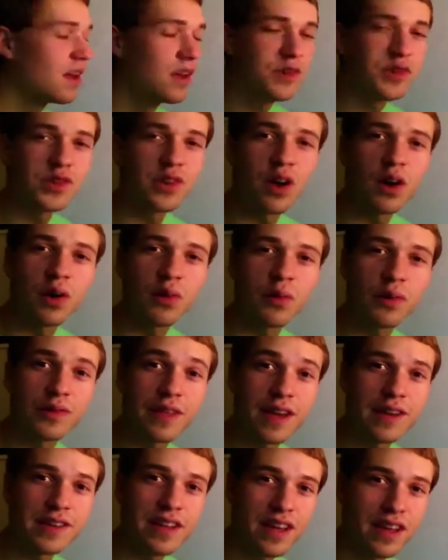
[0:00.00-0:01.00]
So what
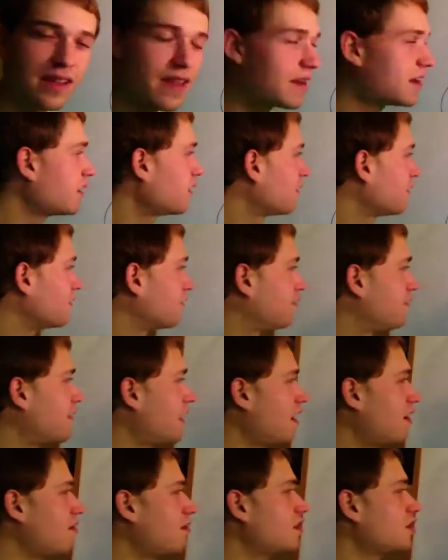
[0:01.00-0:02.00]
they did a
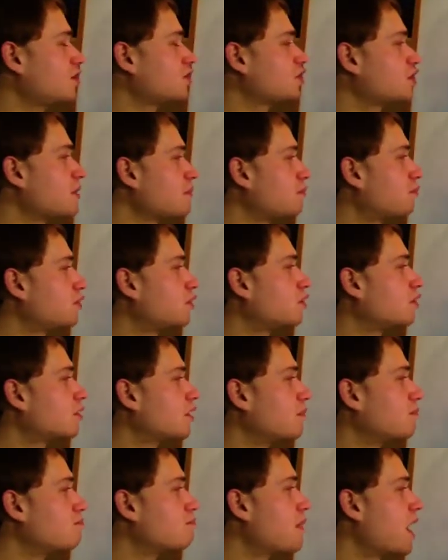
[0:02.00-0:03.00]
very
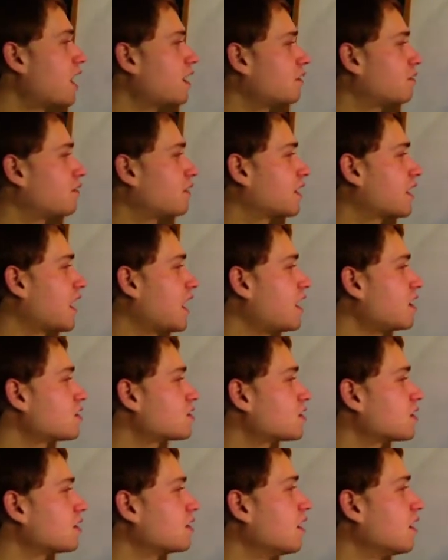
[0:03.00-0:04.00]
simple
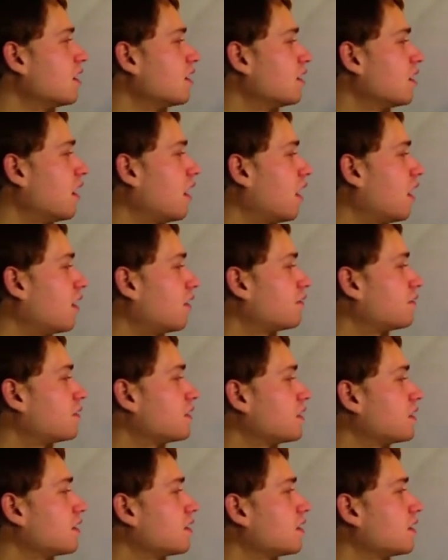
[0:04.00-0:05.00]
modification of
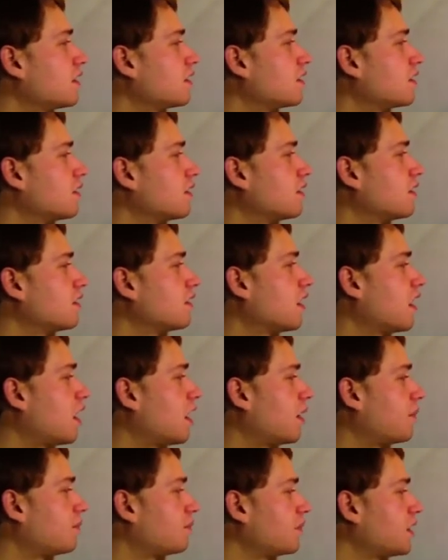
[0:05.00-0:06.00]
the
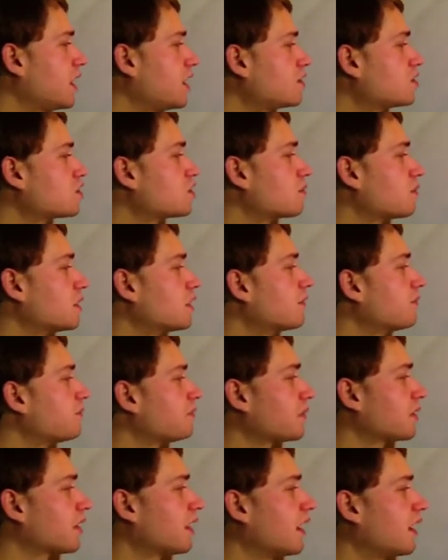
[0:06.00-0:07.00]
instrument.
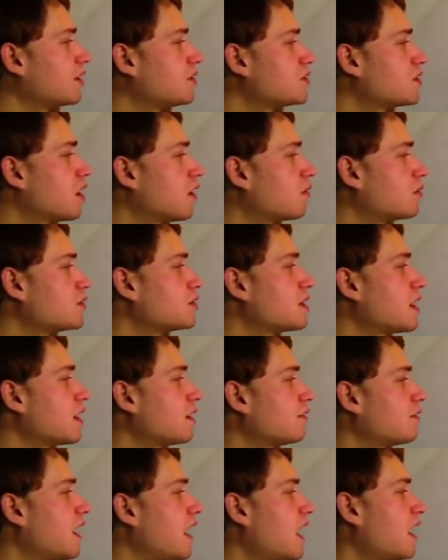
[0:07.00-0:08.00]
And so instead
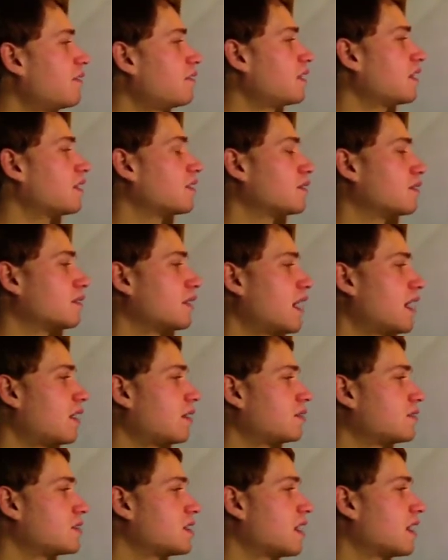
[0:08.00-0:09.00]
of having
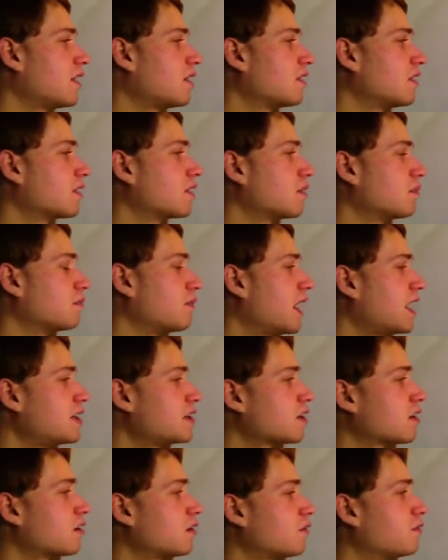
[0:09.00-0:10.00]
that little
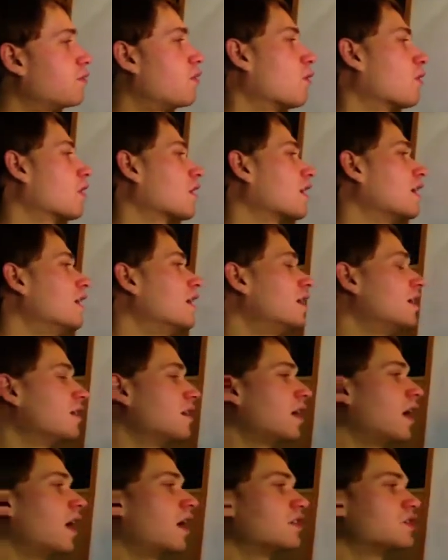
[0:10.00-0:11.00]
bicycle fork
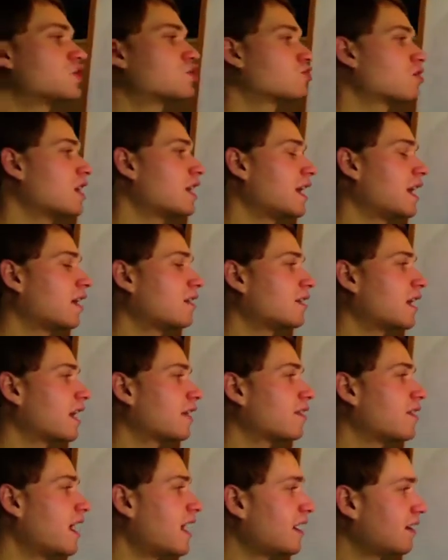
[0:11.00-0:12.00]
straight out
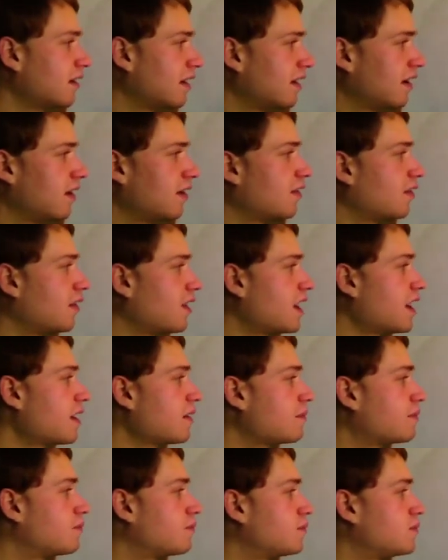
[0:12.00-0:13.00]
like that,
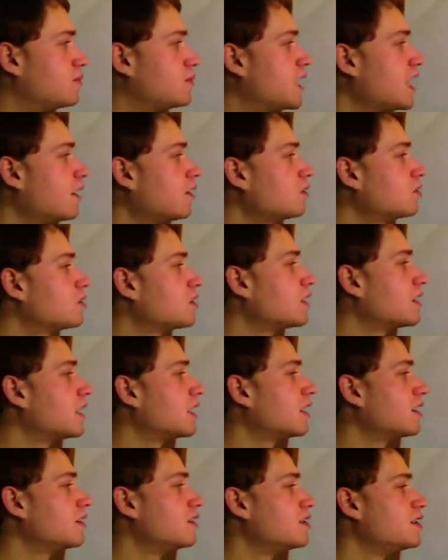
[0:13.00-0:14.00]
they tilted
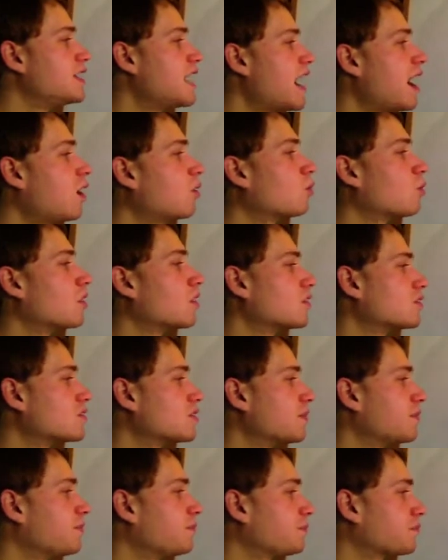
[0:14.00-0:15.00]
it downwards.